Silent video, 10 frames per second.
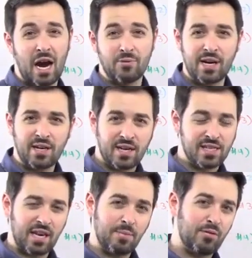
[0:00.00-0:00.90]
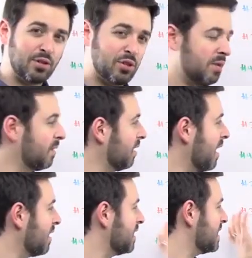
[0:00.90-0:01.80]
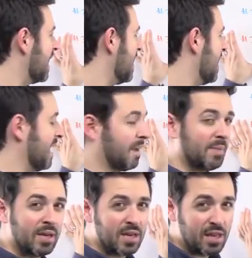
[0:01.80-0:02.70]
I recognize that can be frustrating, but a lot of the time